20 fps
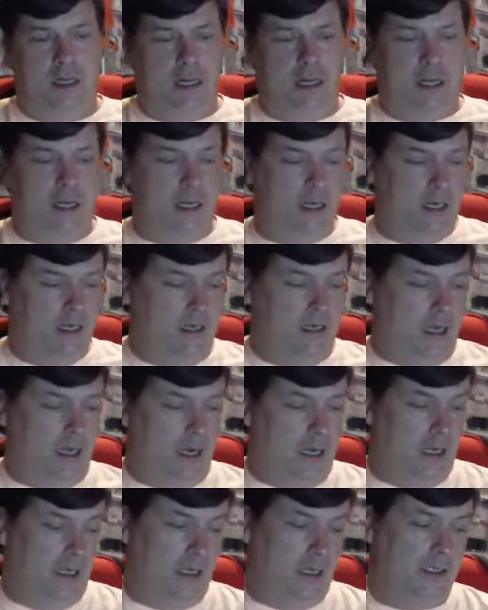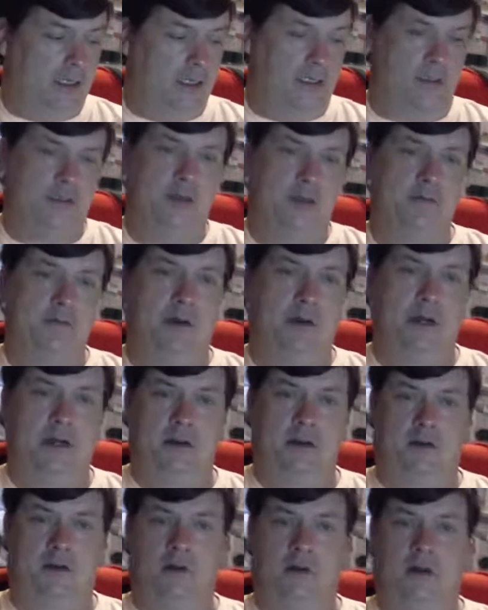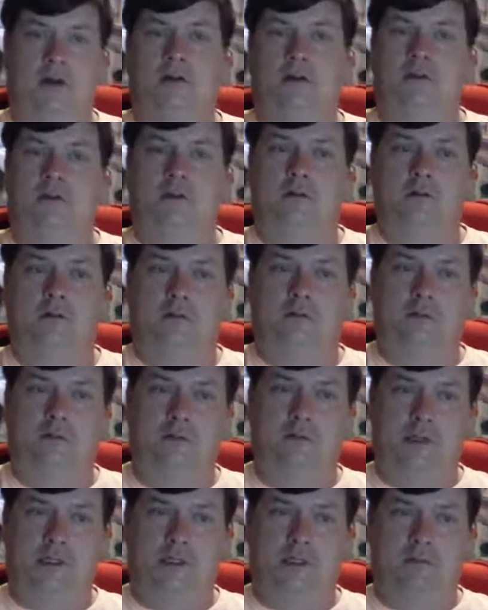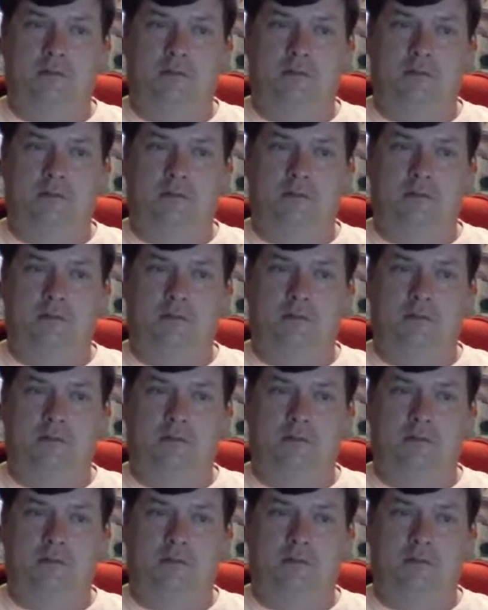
and I like to stream Pandora through